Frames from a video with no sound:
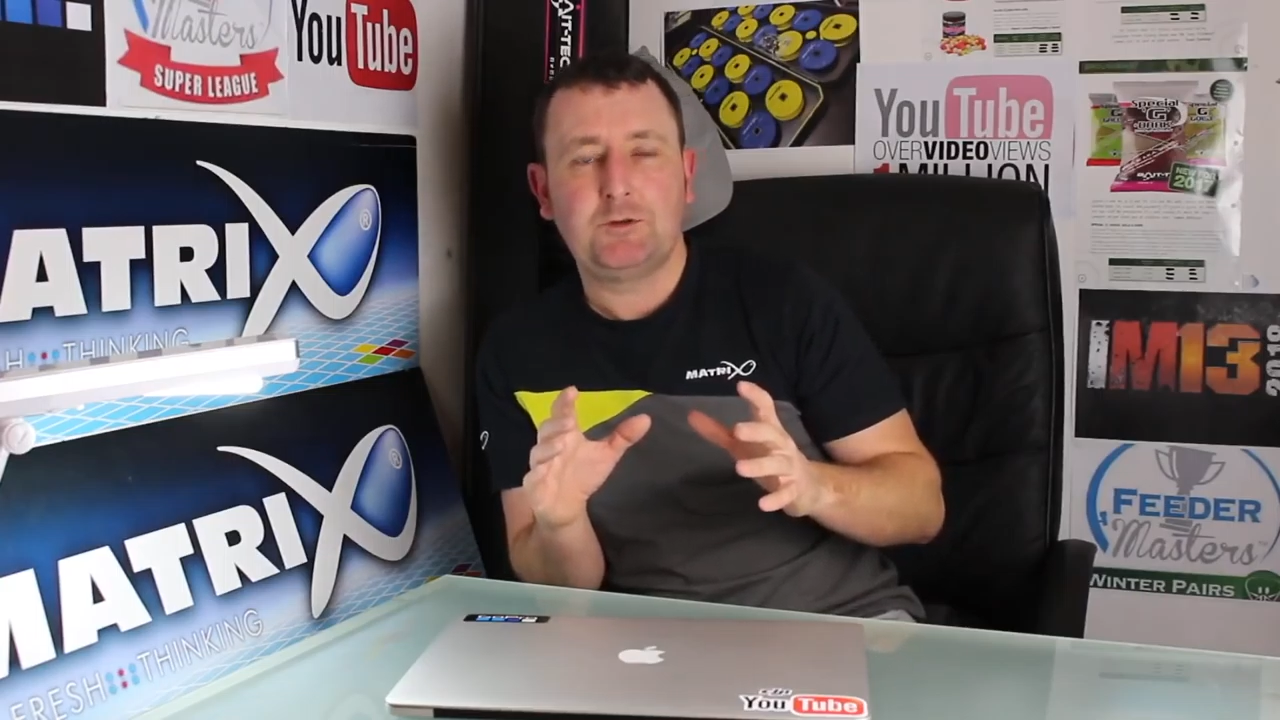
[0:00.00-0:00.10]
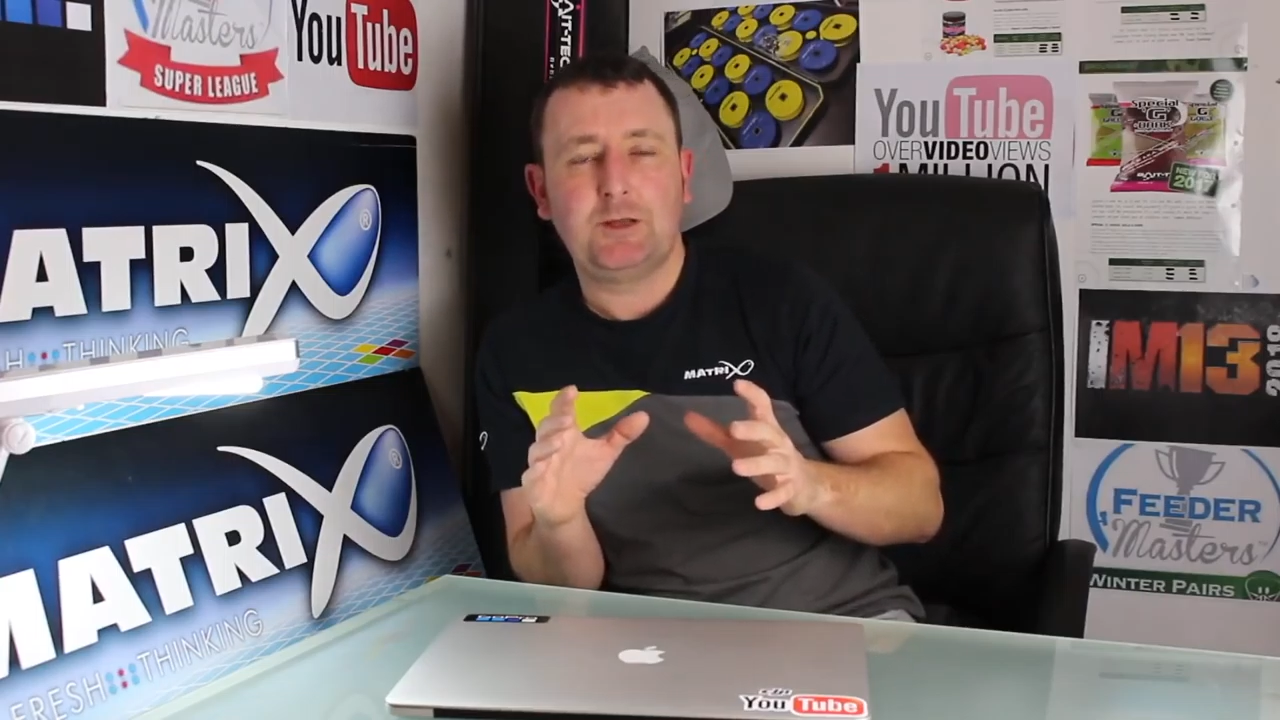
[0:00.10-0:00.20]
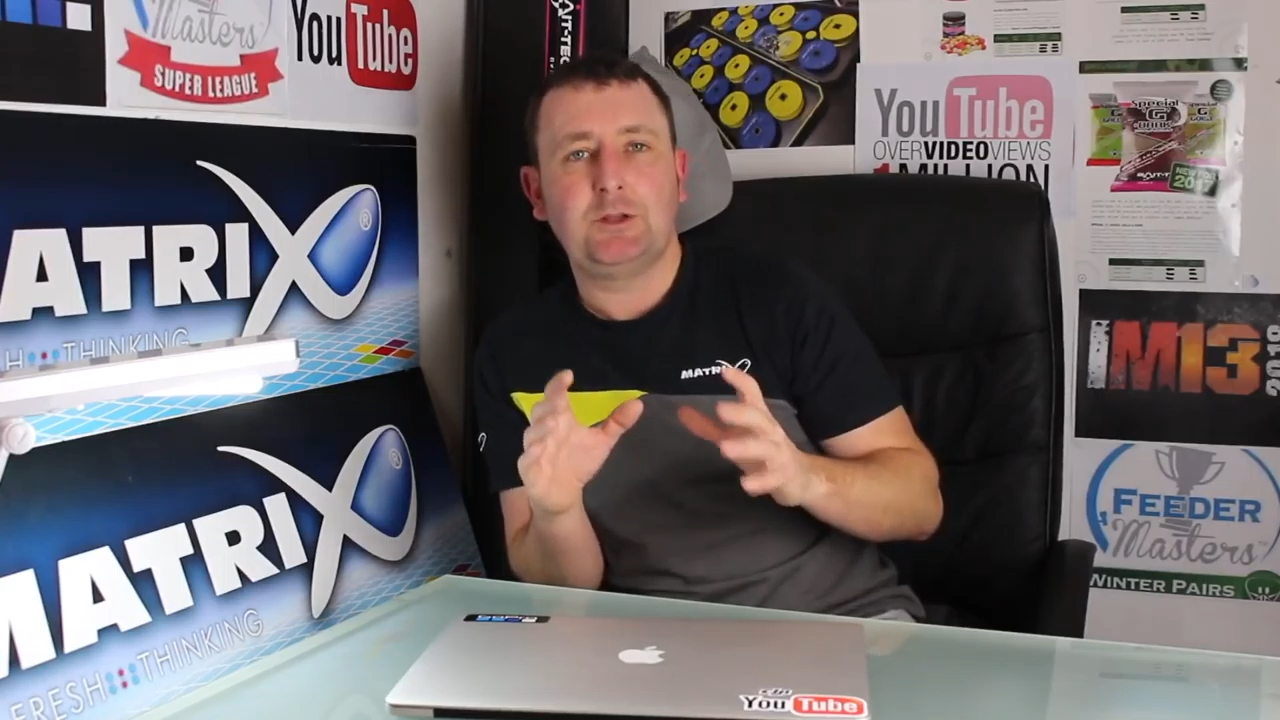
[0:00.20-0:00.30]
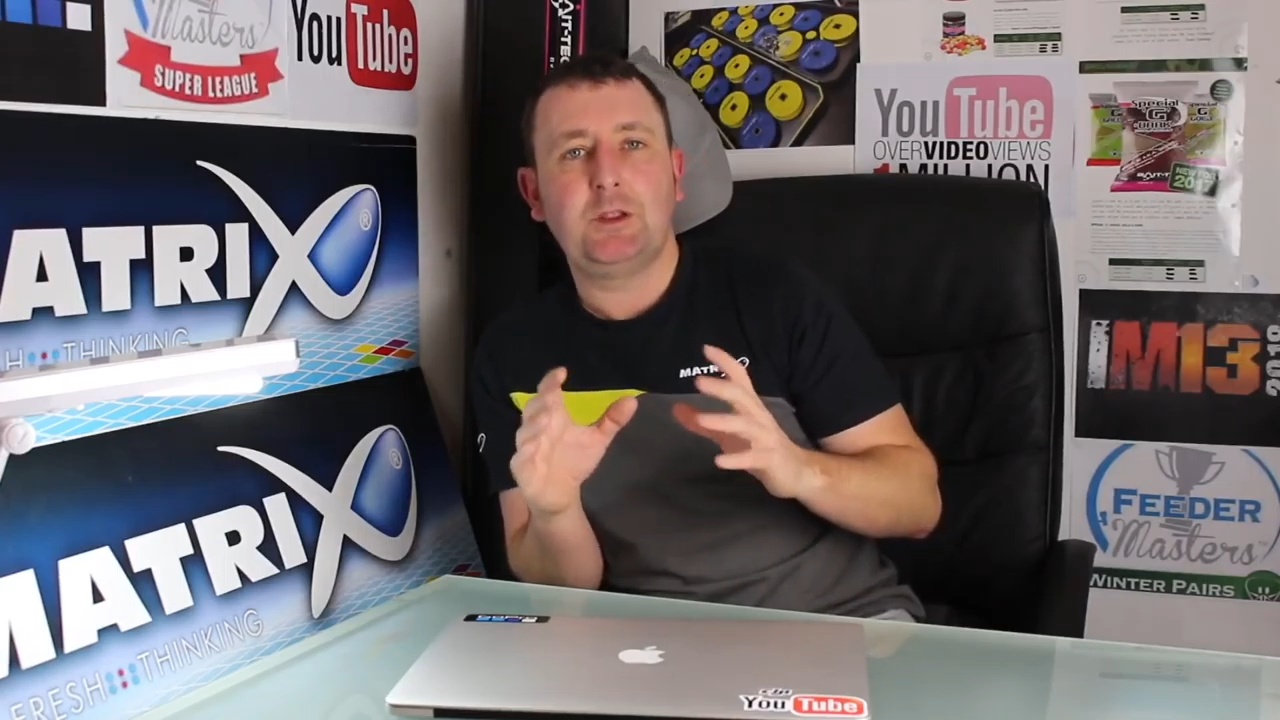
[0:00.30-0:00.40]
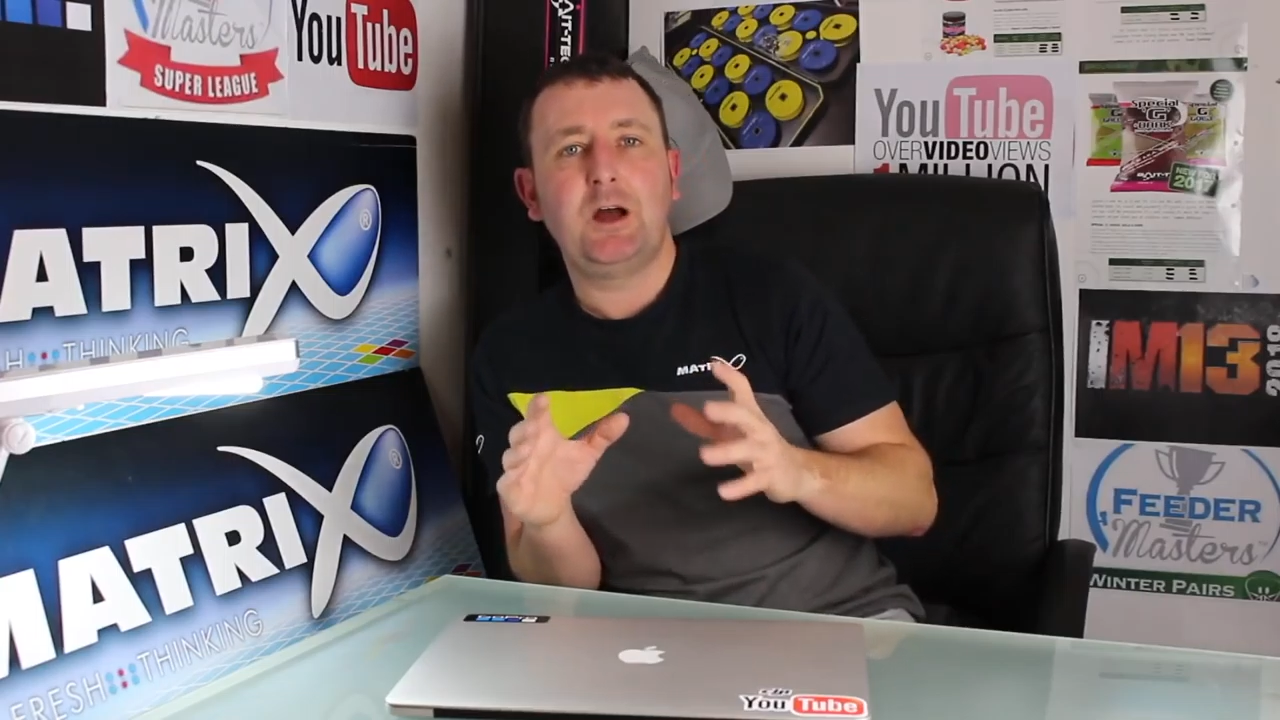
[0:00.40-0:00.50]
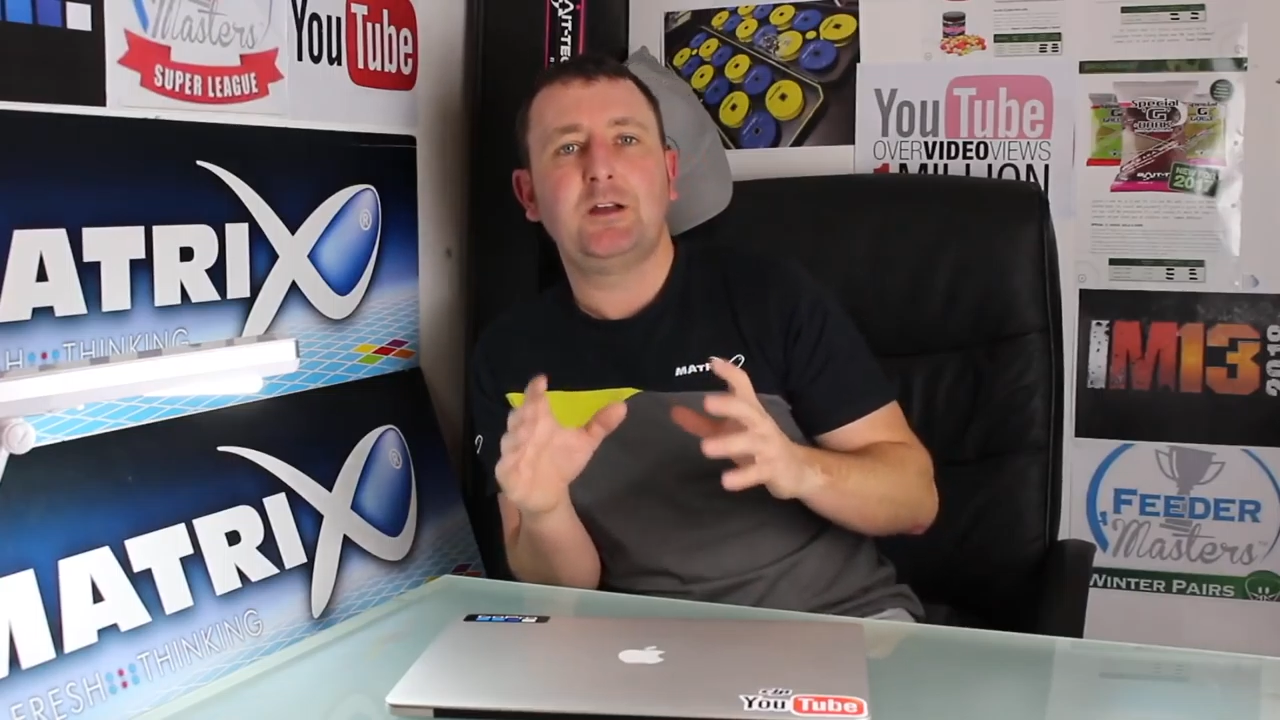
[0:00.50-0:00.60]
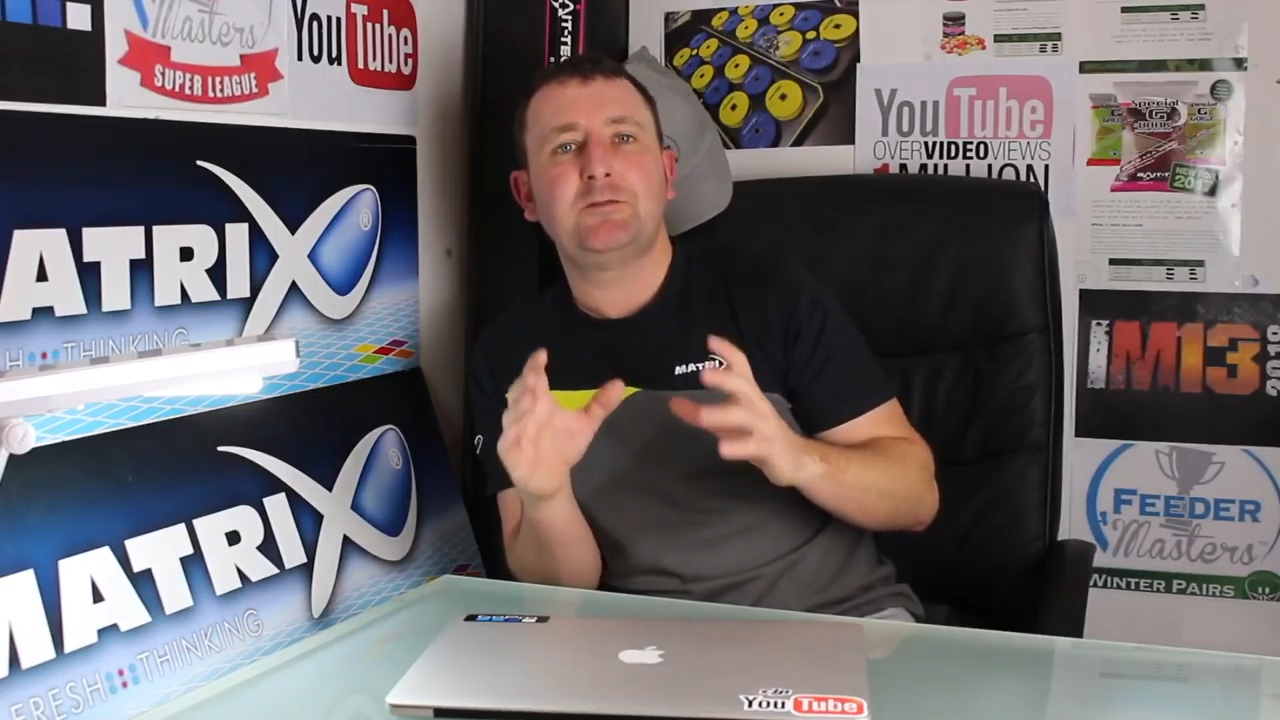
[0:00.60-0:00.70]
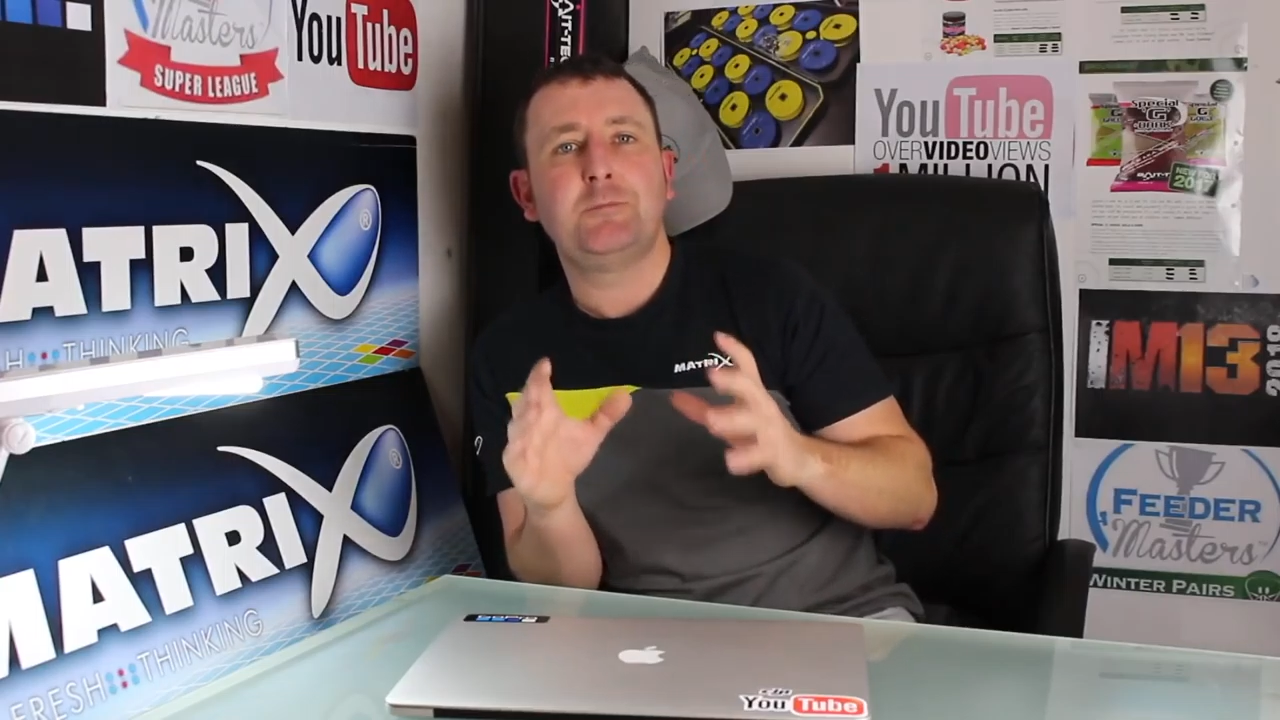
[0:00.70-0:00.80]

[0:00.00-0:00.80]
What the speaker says: around the live